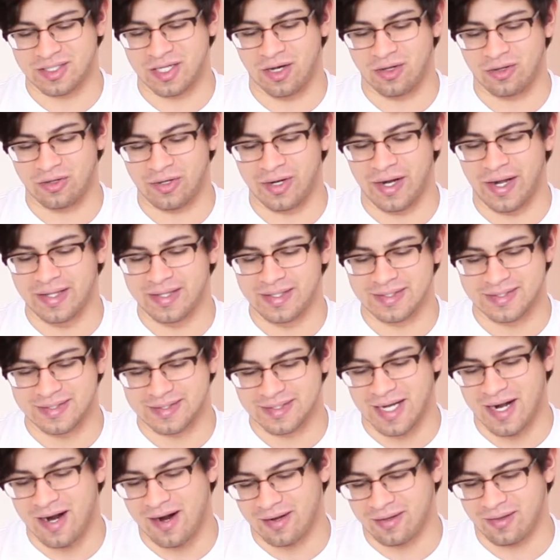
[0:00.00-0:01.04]
color in this
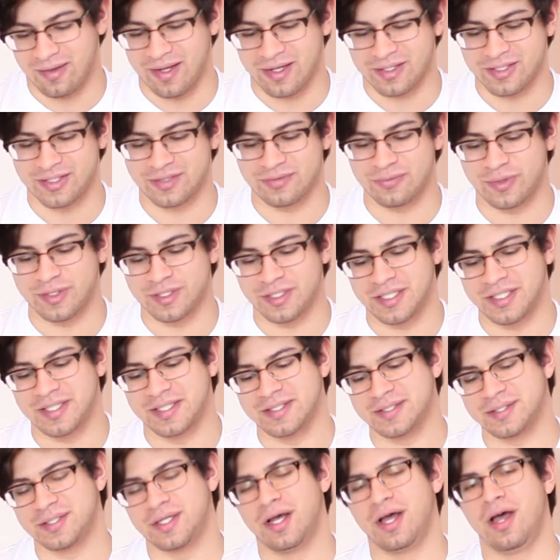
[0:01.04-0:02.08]
entire collection, which
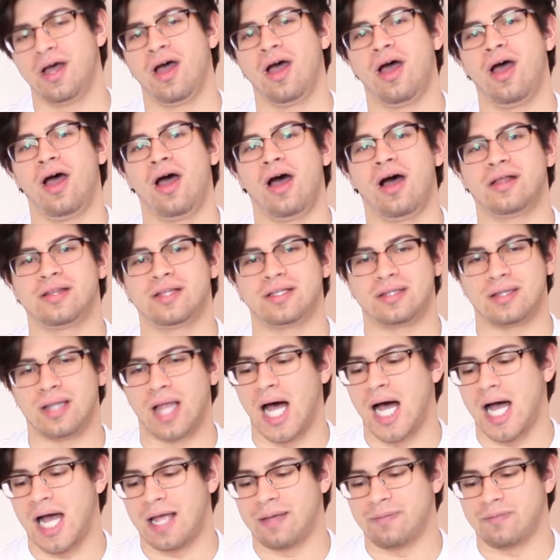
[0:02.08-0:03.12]
is the
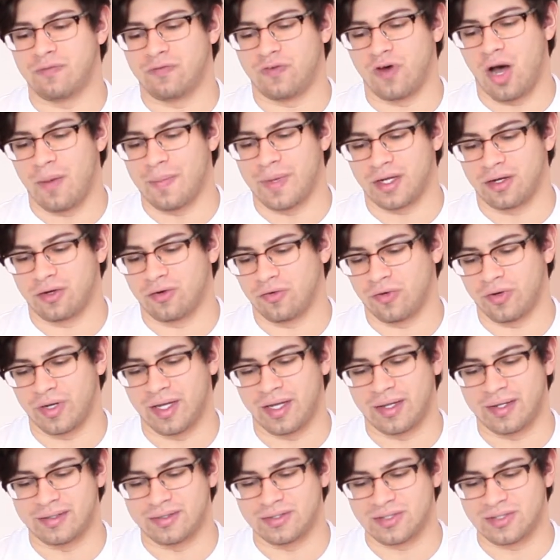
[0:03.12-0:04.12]
lime vomit green.